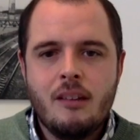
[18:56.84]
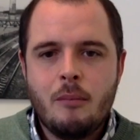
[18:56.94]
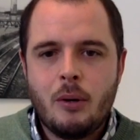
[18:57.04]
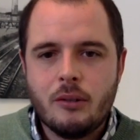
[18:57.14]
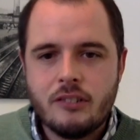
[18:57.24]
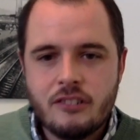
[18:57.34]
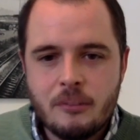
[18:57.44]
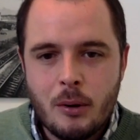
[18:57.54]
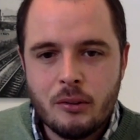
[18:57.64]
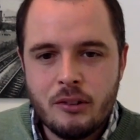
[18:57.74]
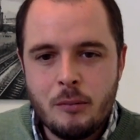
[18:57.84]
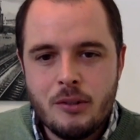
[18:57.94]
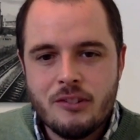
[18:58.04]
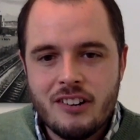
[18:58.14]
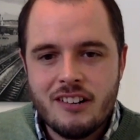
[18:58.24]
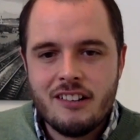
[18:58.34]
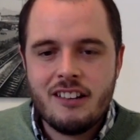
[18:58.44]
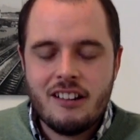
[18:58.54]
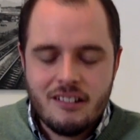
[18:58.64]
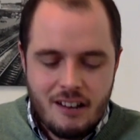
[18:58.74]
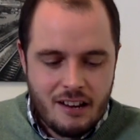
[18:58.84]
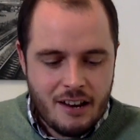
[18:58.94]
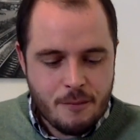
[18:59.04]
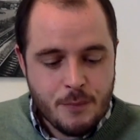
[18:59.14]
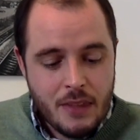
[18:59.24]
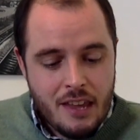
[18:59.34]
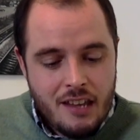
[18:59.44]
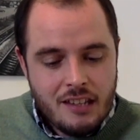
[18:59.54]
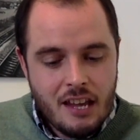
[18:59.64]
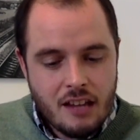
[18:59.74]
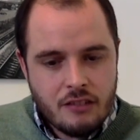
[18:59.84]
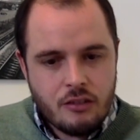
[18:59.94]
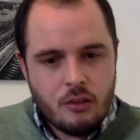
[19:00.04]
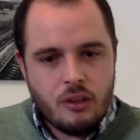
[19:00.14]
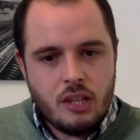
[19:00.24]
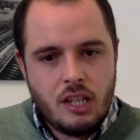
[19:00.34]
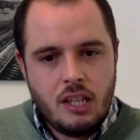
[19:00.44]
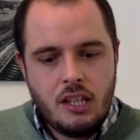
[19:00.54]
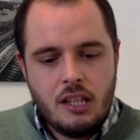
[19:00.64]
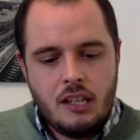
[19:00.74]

Apologies, small computer error there. So they